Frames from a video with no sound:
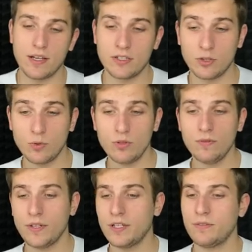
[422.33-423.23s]
tool
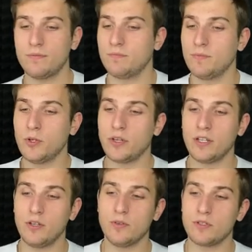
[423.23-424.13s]
that you
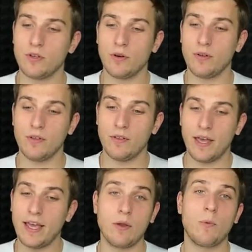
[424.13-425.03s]
can use
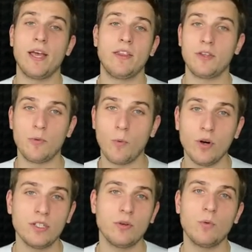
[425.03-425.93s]
any way that you
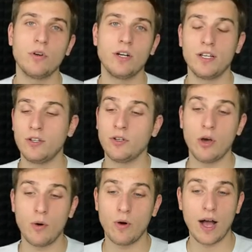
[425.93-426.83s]
want or you
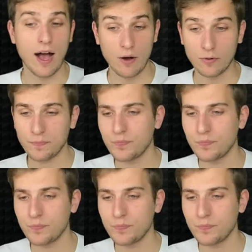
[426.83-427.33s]
know how.